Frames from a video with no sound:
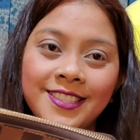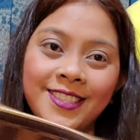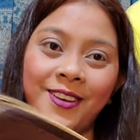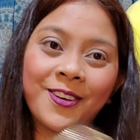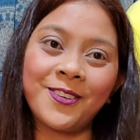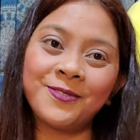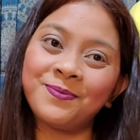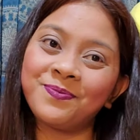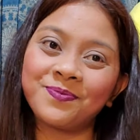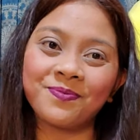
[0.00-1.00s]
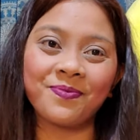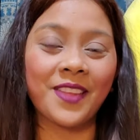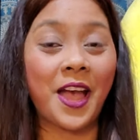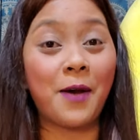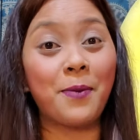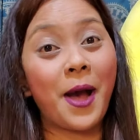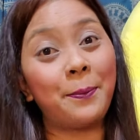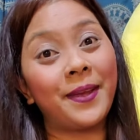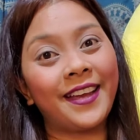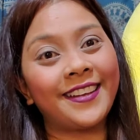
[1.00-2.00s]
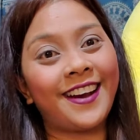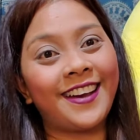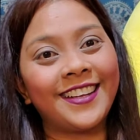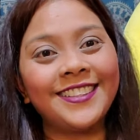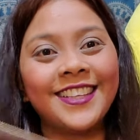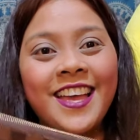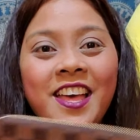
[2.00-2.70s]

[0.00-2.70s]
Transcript: So I'm happy I got it.